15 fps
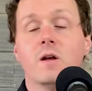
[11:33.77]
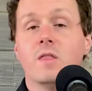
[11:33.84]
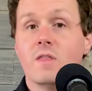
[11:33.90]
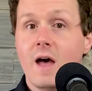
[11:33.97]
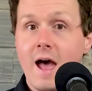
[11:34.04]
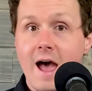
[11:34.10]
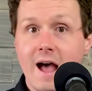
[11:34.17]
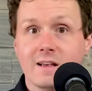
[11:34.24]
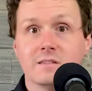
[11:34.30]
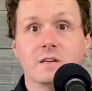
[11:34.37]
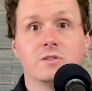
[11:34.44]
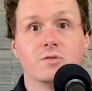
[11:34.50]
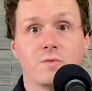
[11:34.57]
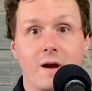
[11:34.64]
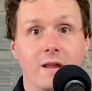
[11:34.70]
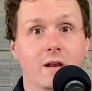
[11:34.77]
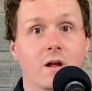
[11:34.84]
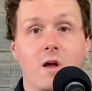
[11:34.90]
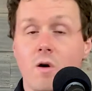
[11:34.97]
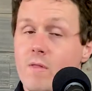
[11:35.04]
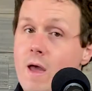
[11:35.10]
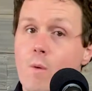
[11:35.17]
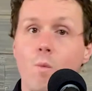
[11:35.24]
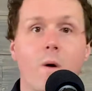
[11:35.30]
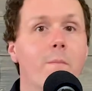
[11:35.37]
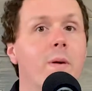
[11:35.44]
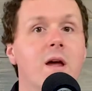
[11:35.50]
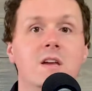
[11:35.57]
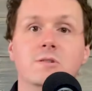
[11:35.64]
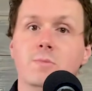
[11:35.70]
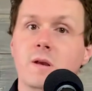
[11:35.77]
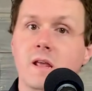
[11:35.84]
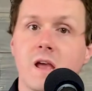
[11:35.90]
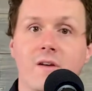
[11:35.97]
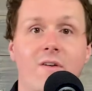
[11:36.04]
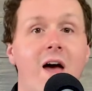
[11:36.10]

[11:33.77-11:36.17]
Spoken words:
the assets ready to go, that 1-page PDF,